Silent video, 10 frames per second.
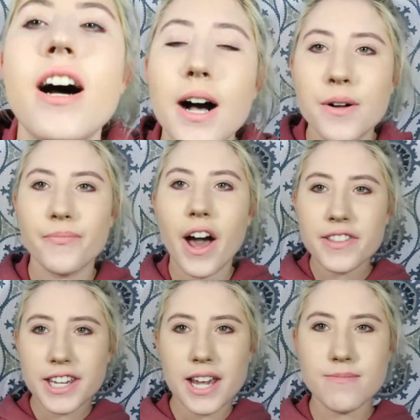On
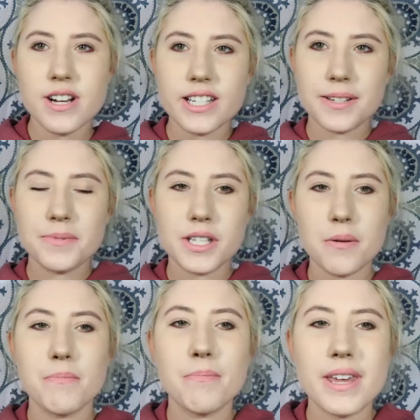the camera it seems
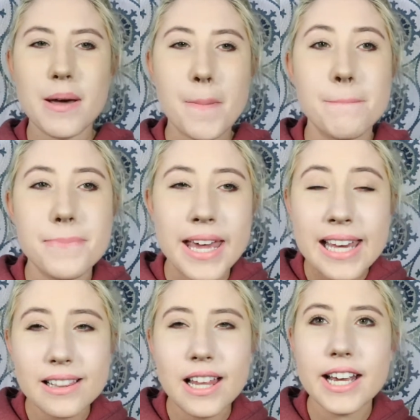to be a
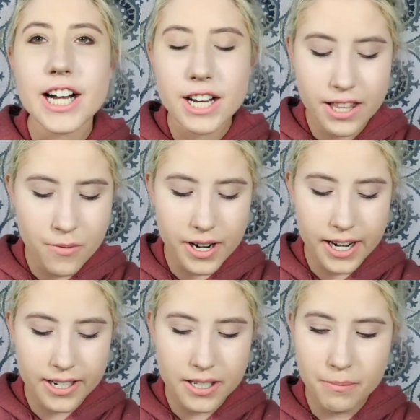bit lighter than what
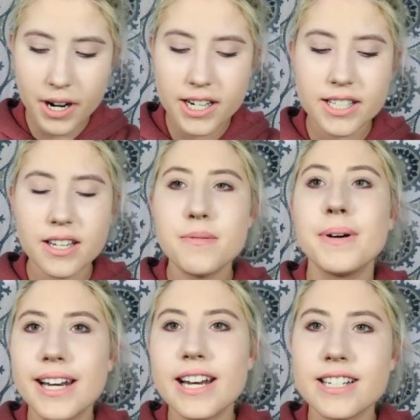it is in person,
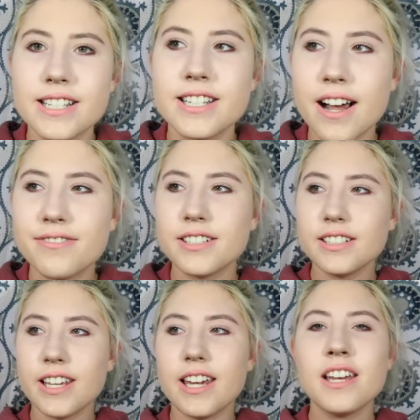but it is
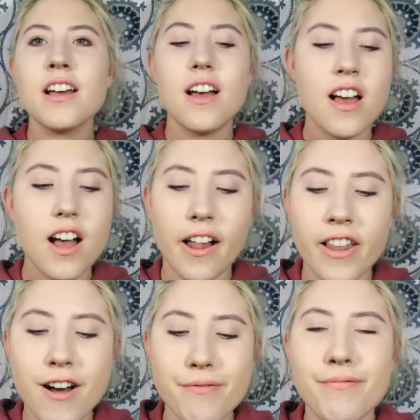definitely a
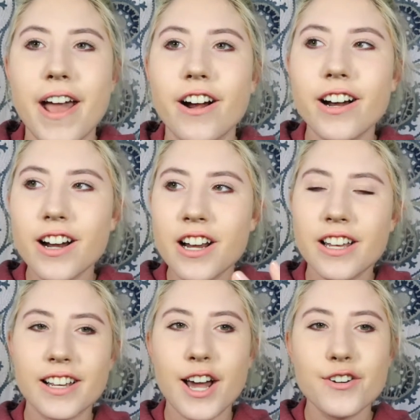lot fairer.
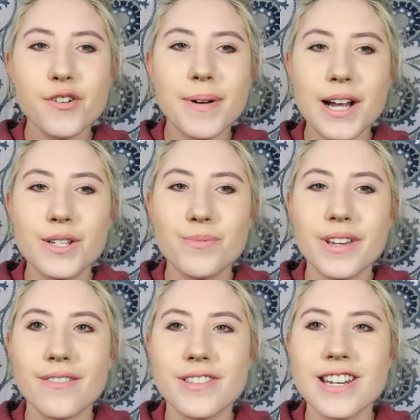It kind of reminds
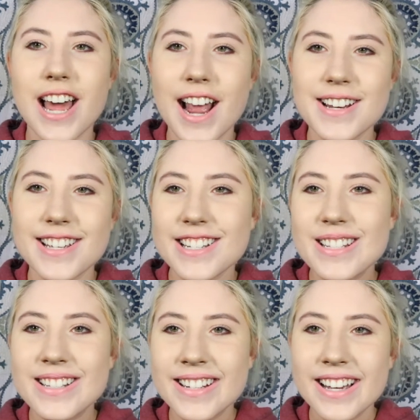me of the
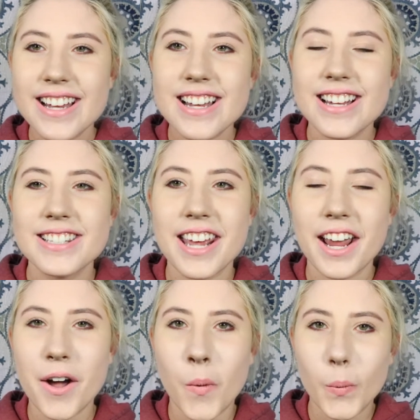90s. It's
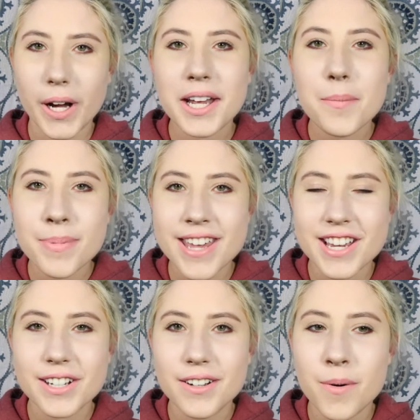like a white,
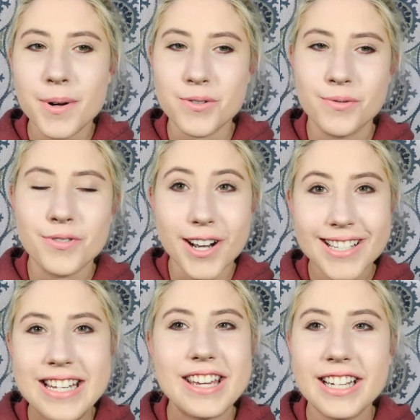pink, almost
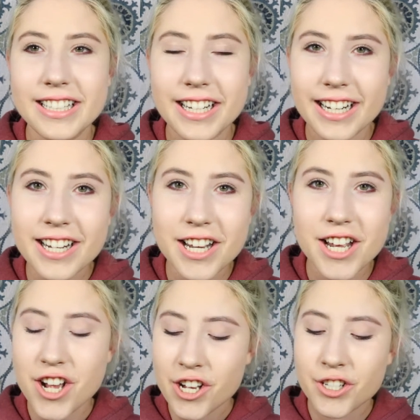frosty color.
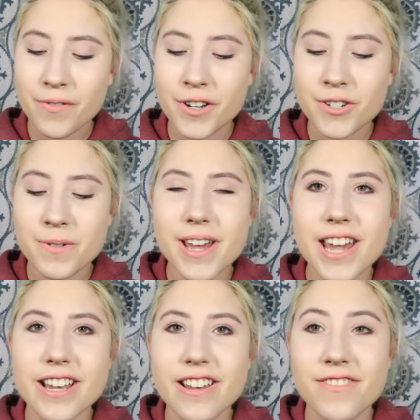So
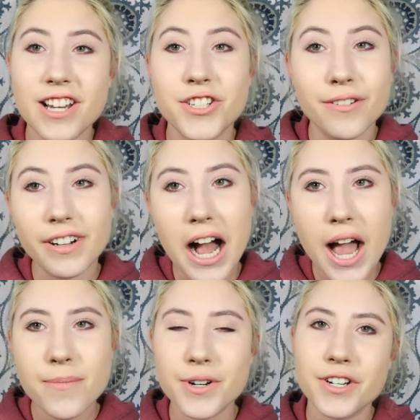if that's your
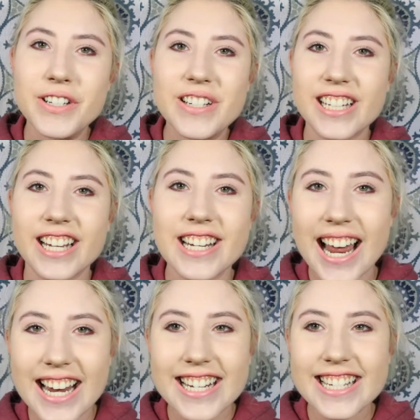vibe, or you're doing like a
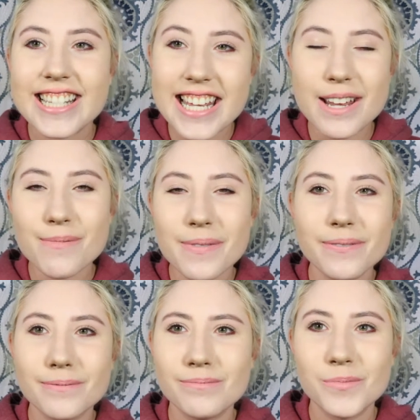90s theme,
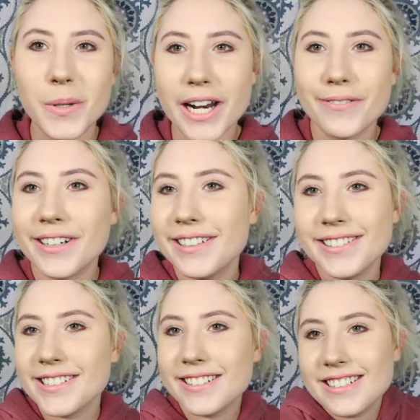whatever,
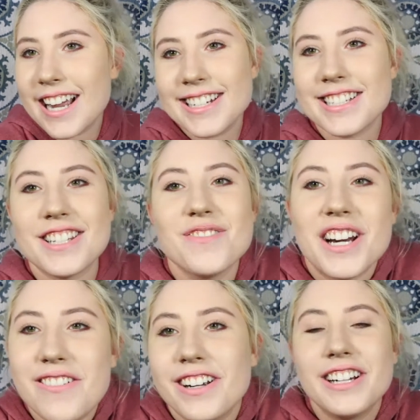
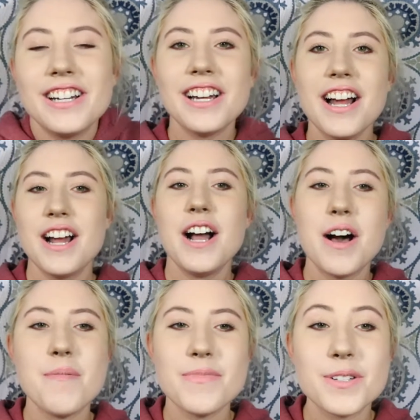
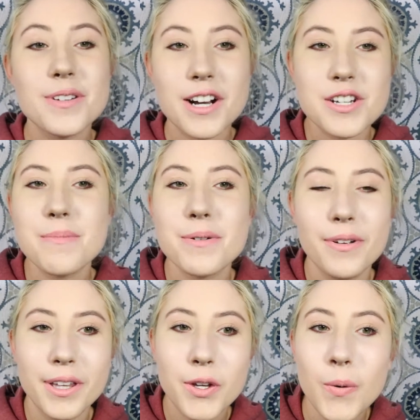this would actually be
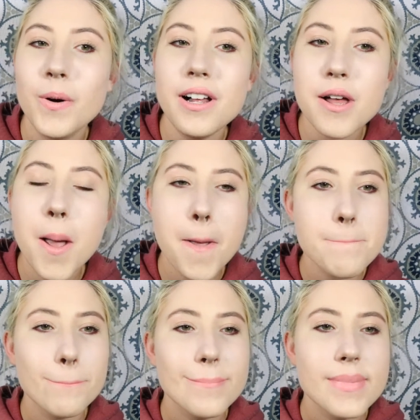really cool.
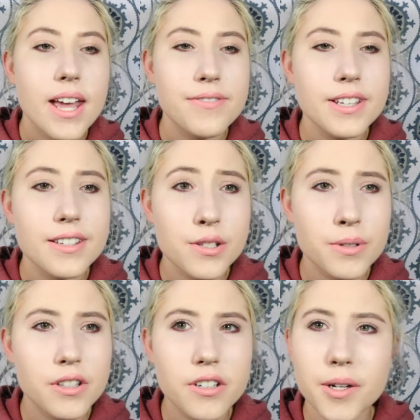I feel like this
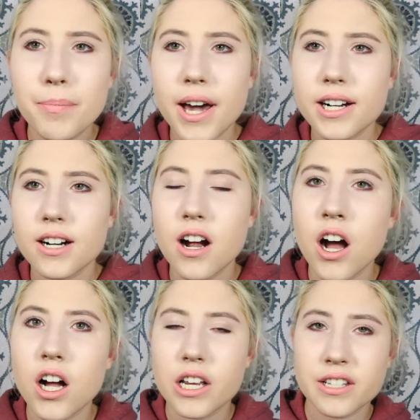would look better
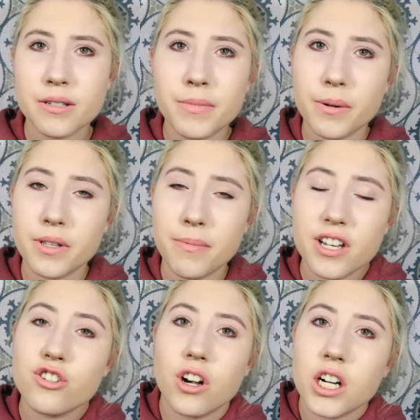on somebody with a
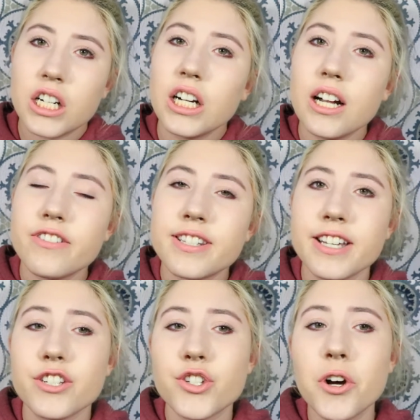bit darker of a
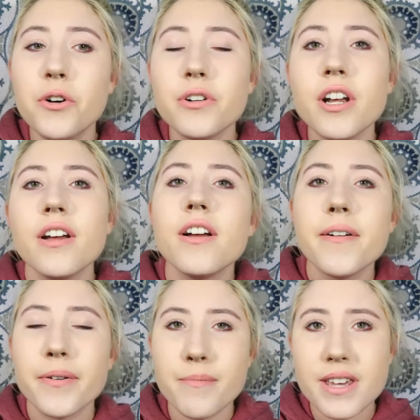skin tone.
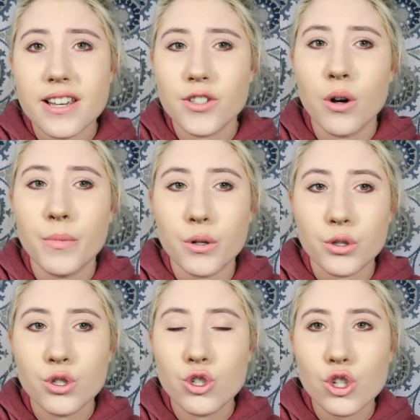For me, it's
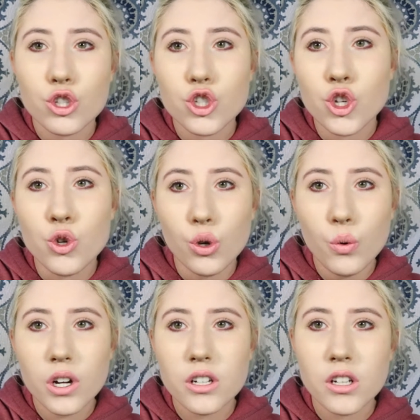almost
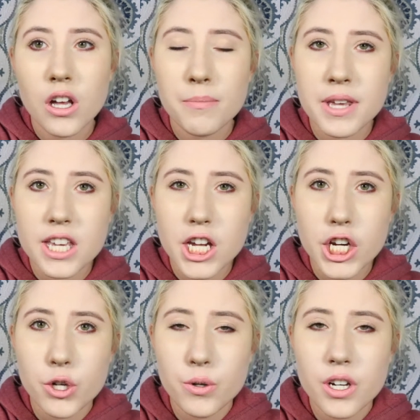too
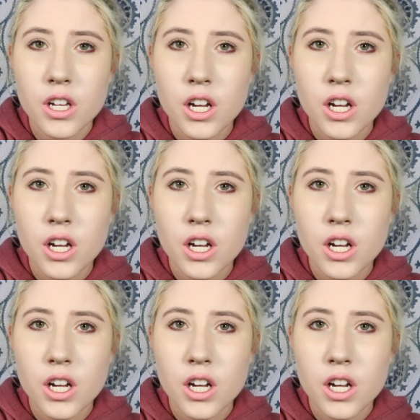pinky nude.